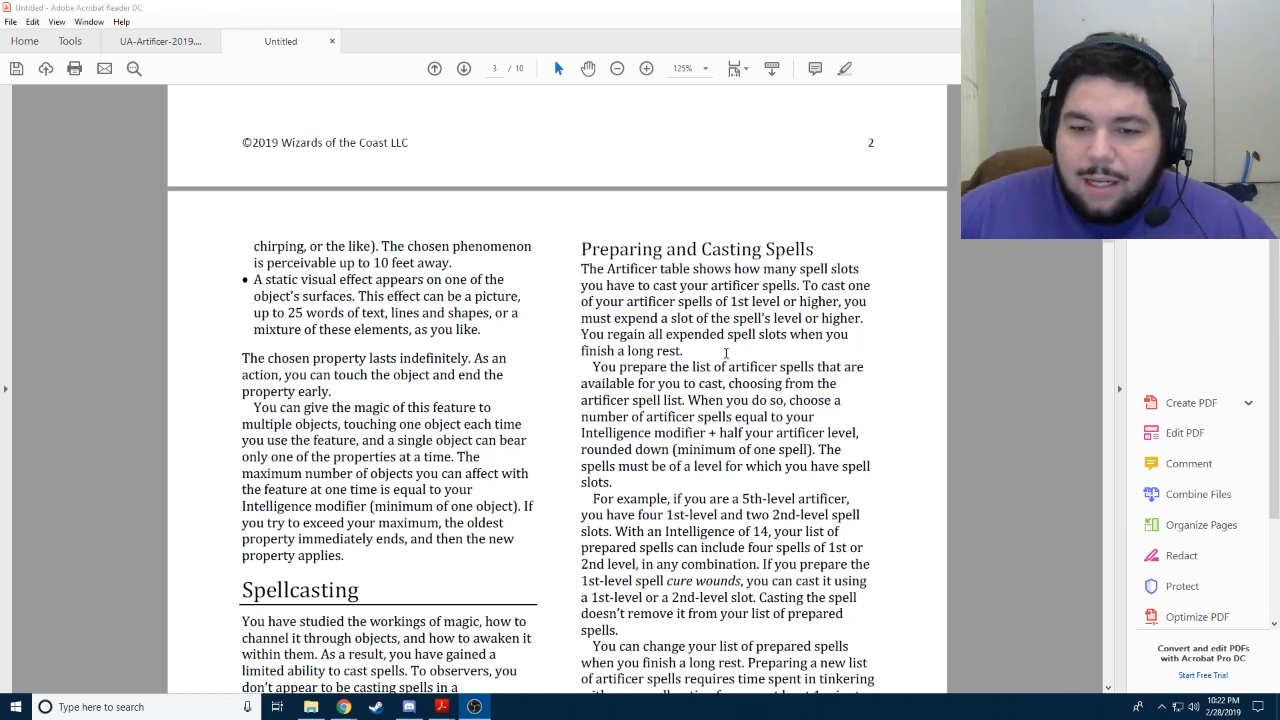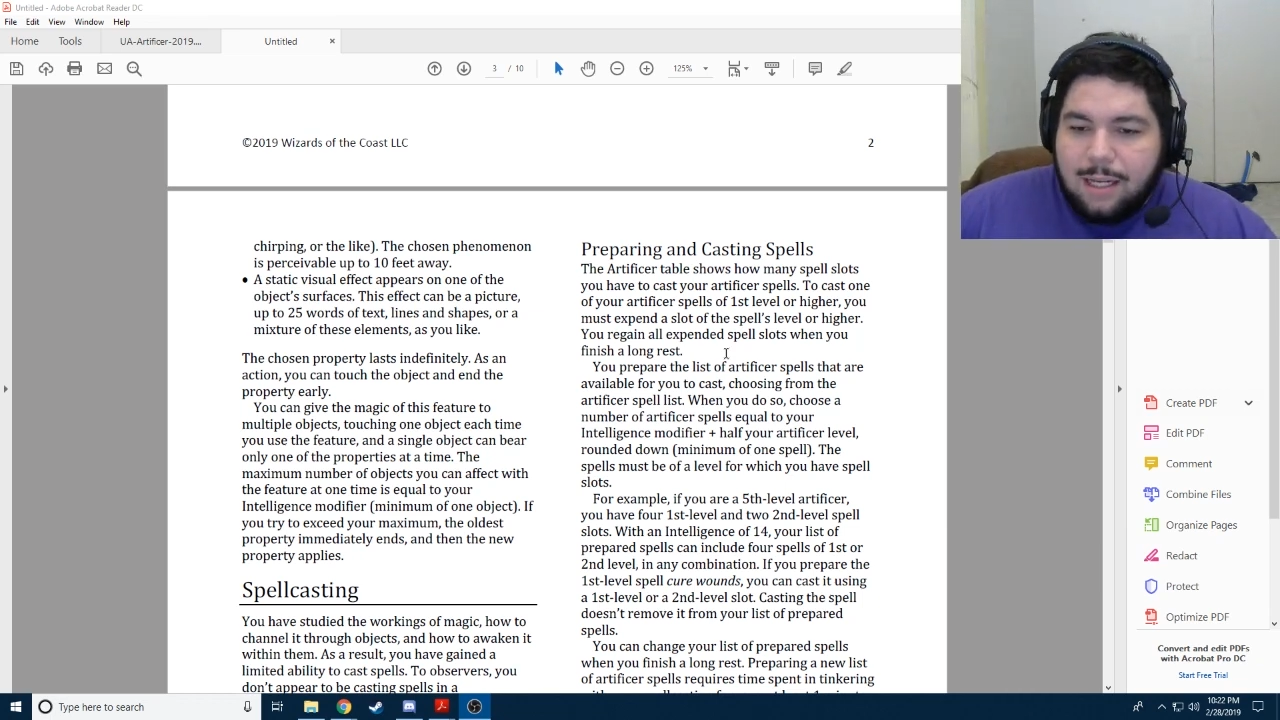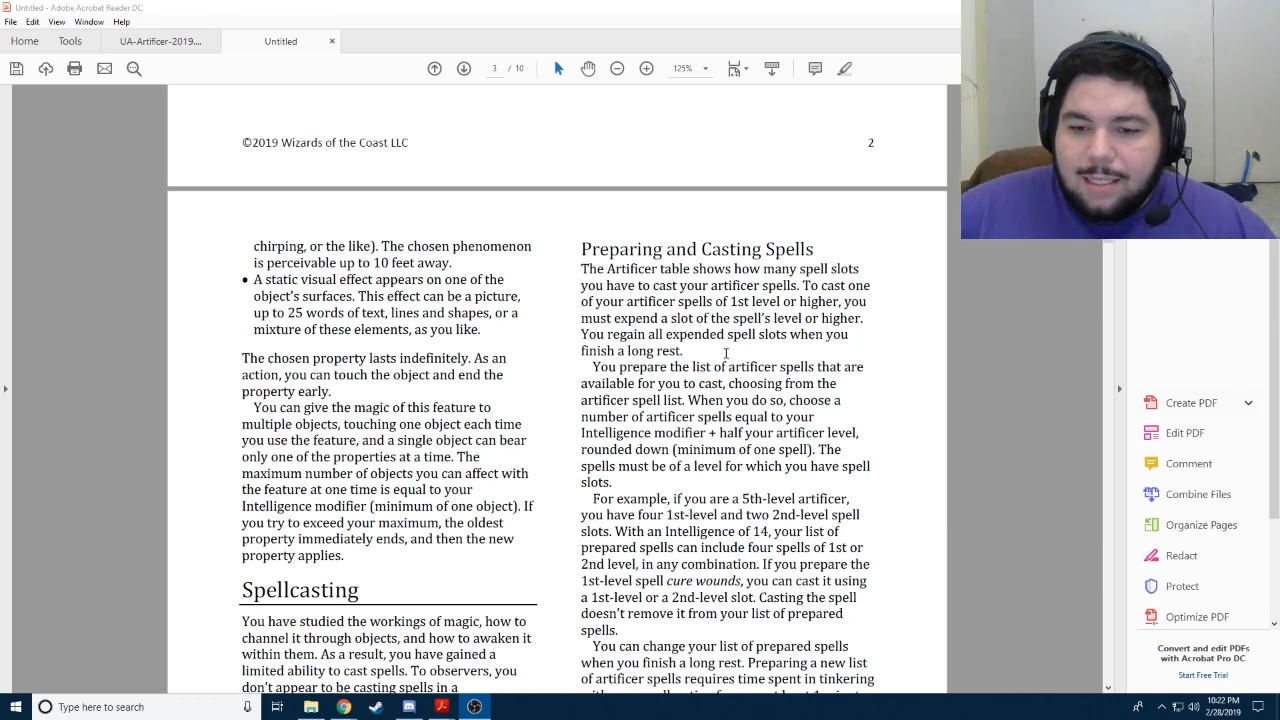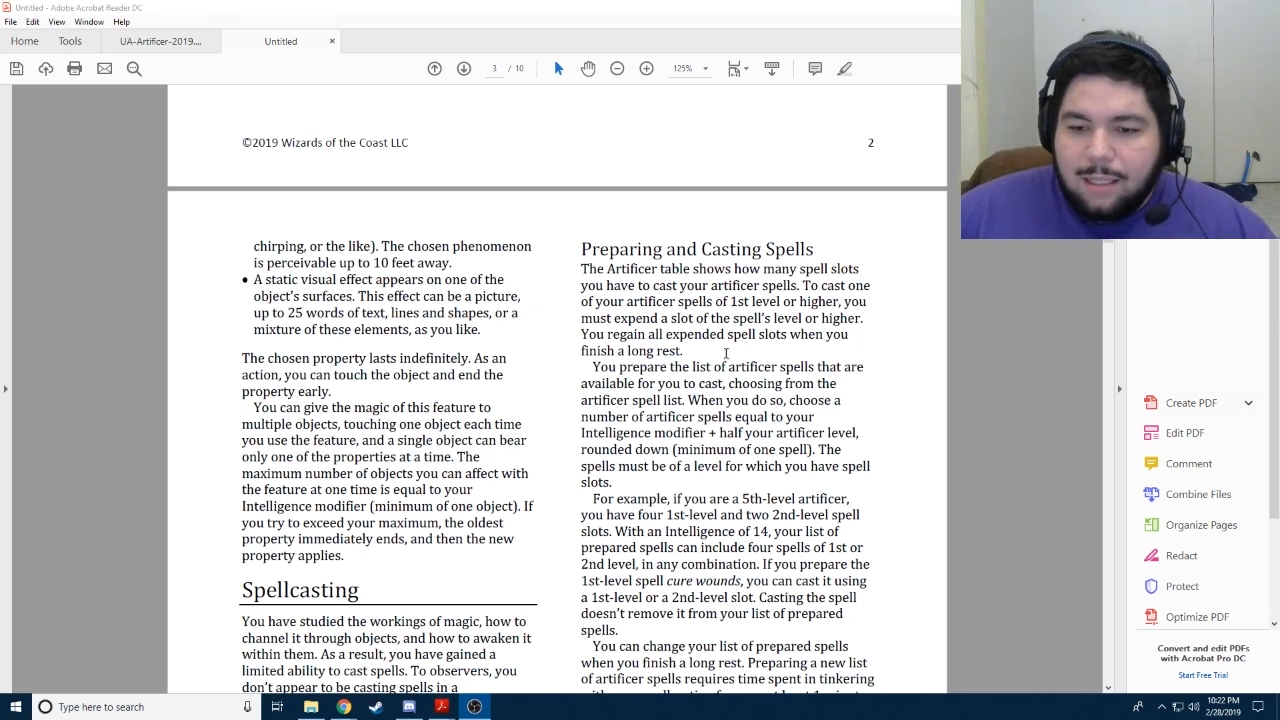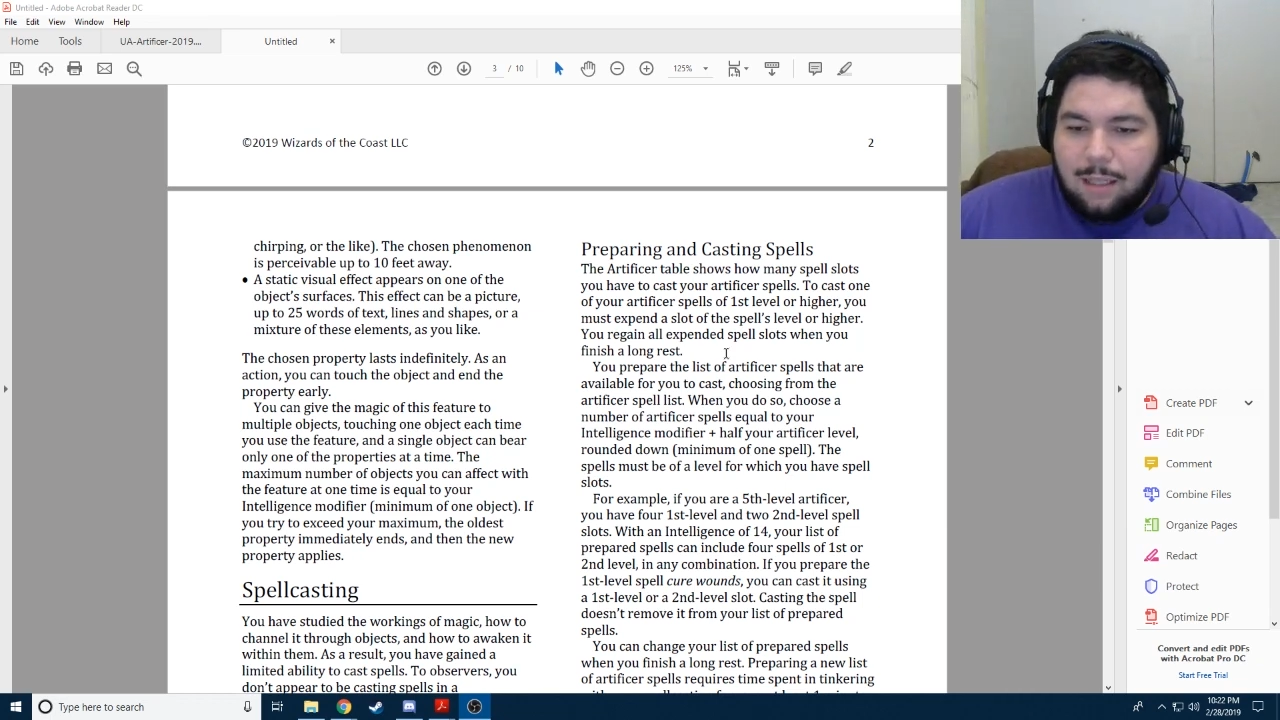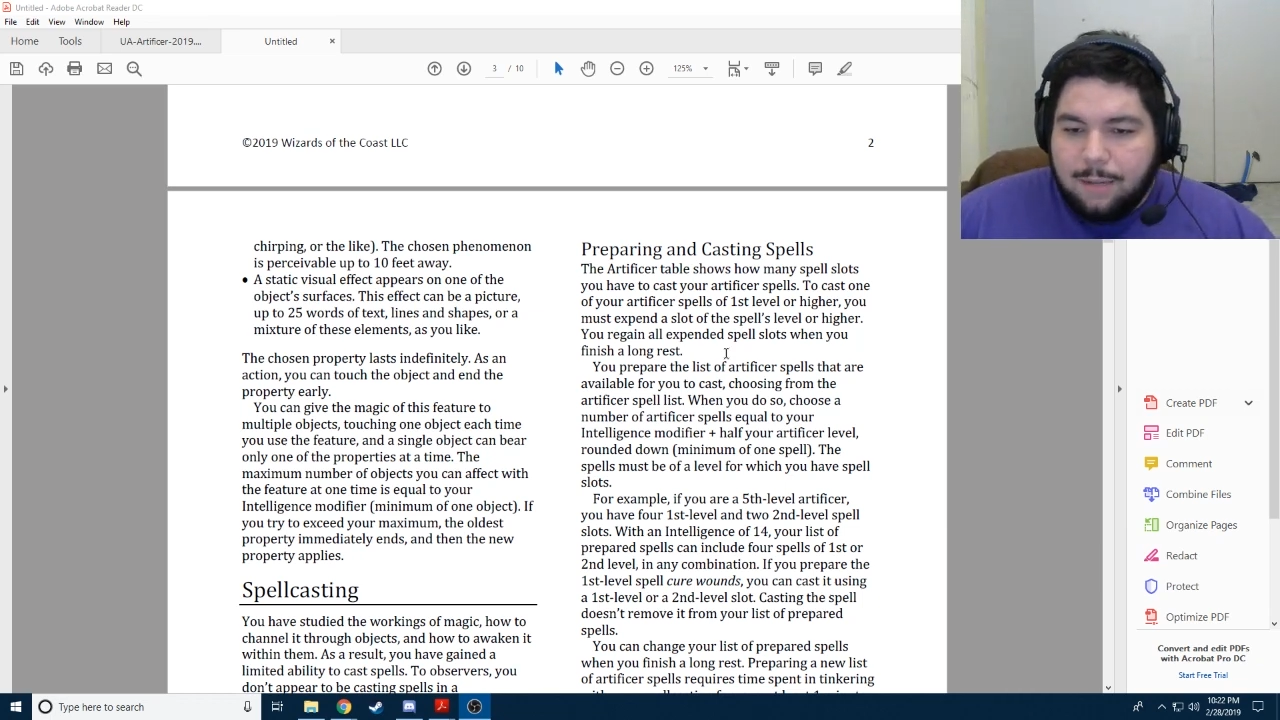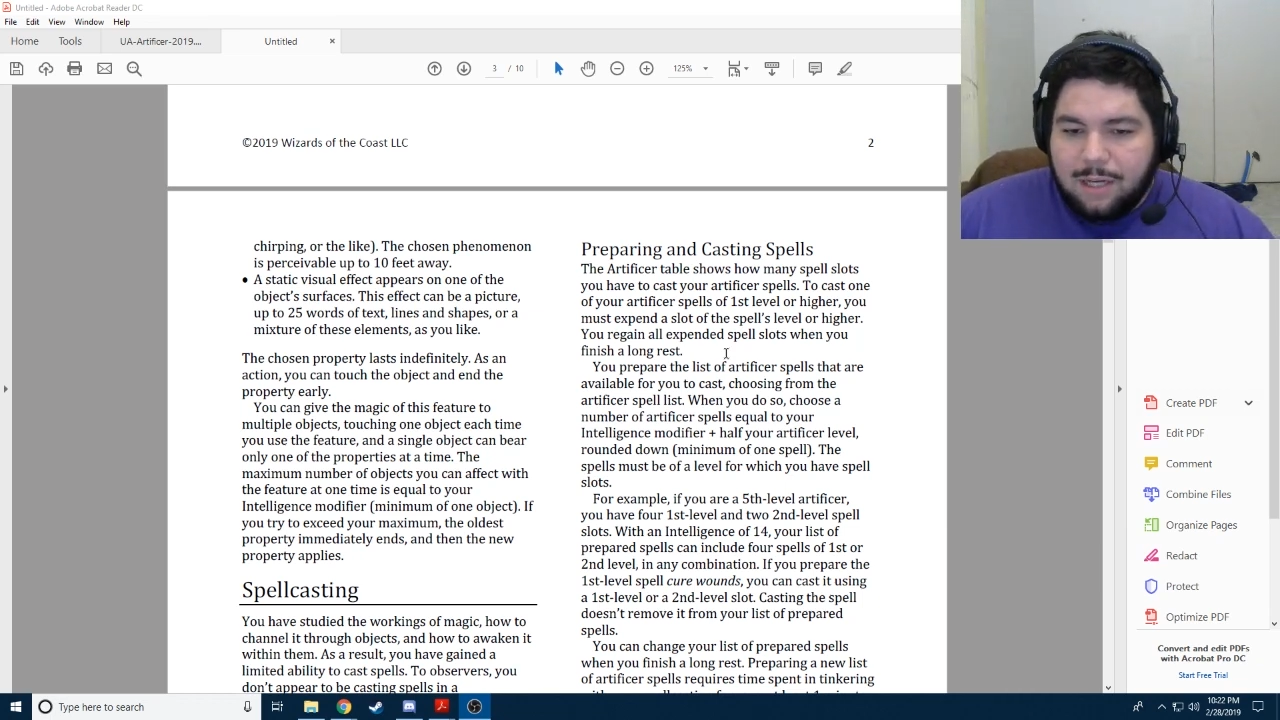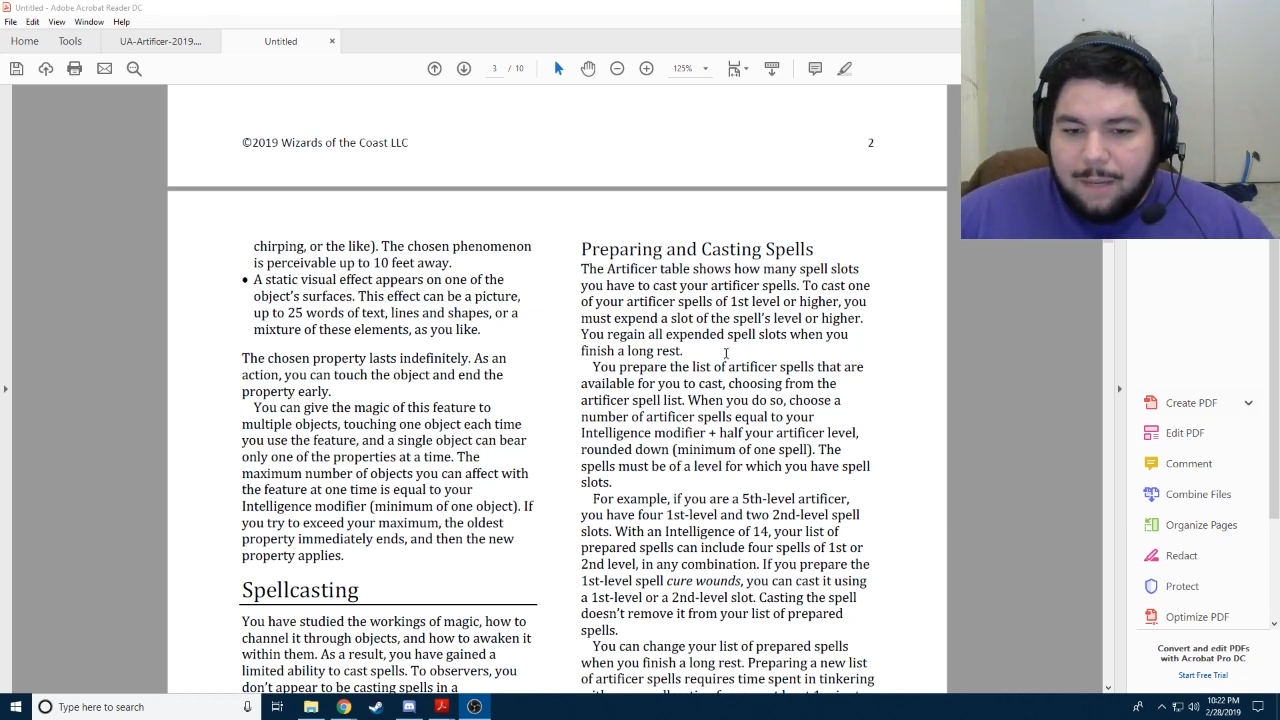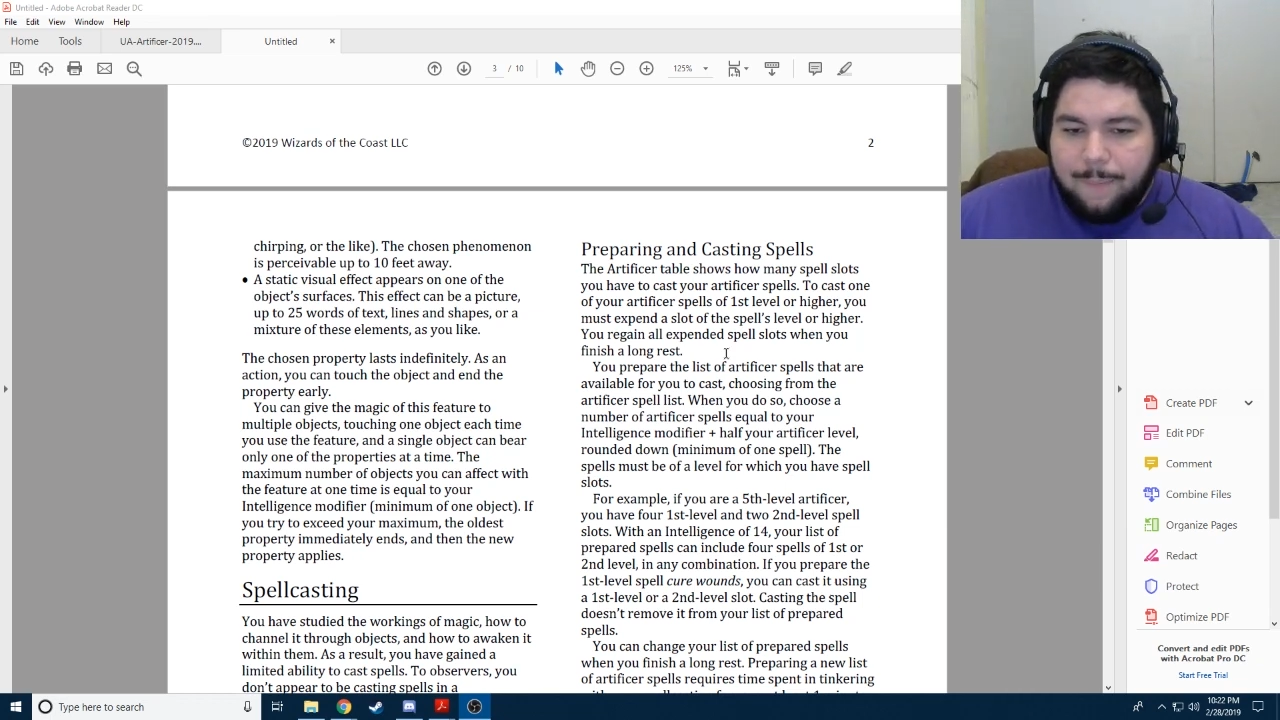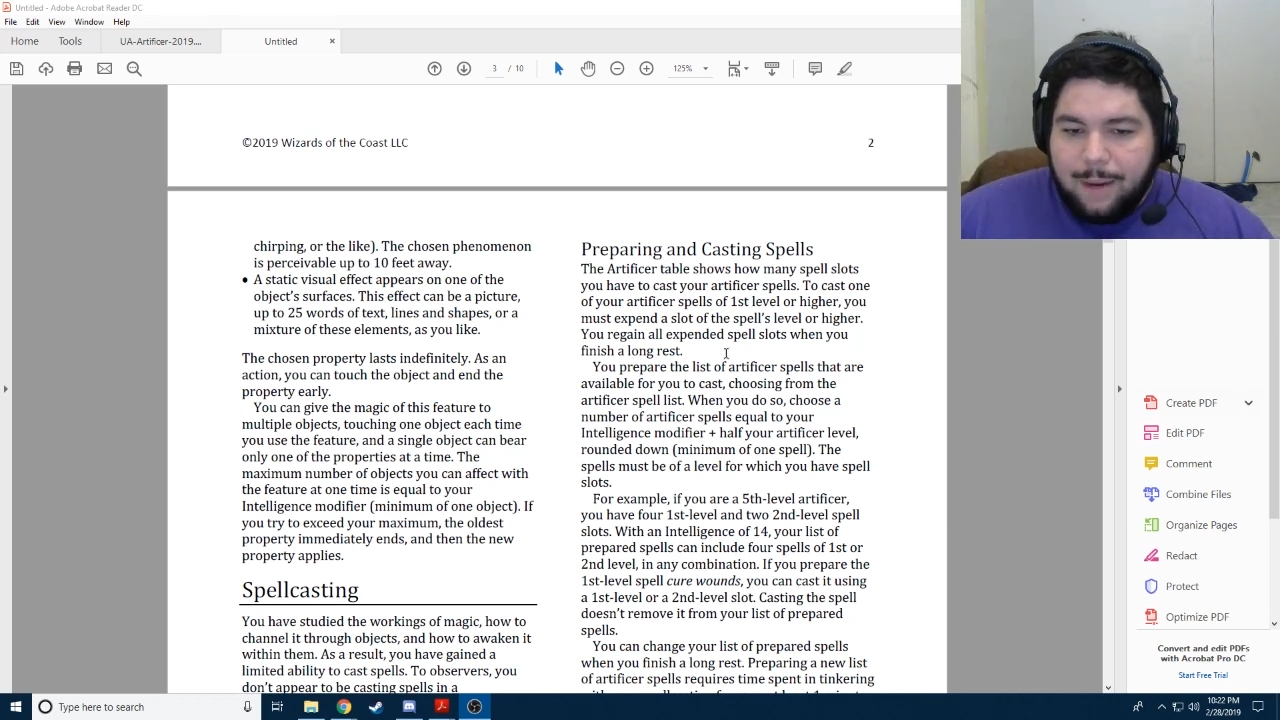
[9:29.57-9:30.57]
A single object can